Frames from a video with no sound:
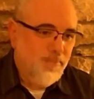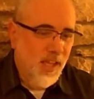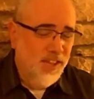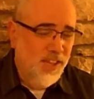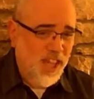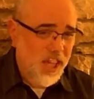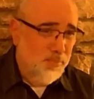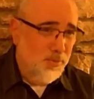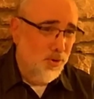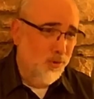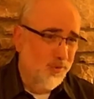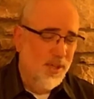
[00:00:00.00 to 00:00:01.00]
in the
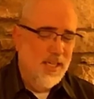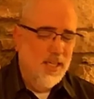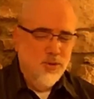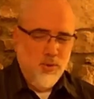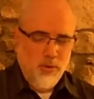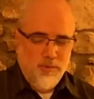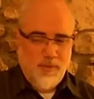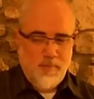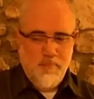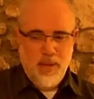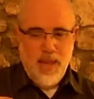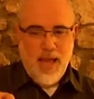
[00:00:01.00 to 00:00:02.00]
Hebrew, sort of
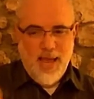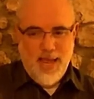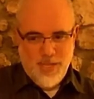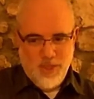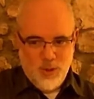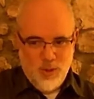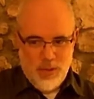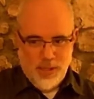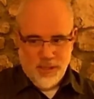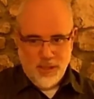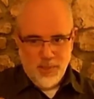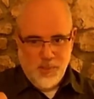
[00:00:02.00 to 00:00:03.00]
implies, or
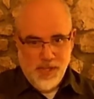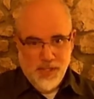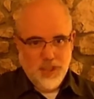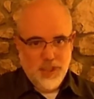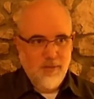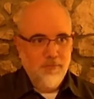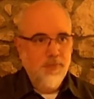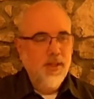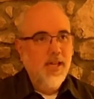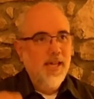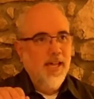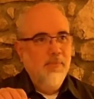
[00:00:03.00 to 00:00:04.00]
it speaks of
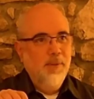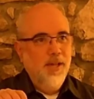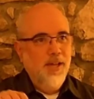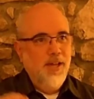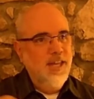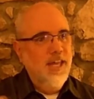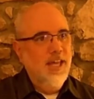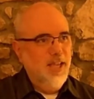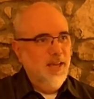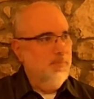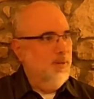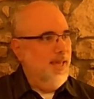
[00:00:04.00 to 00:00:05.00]
it being a killing
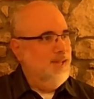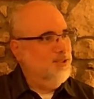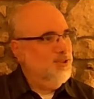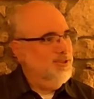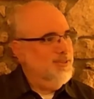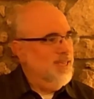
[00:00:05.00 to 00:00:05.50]
place,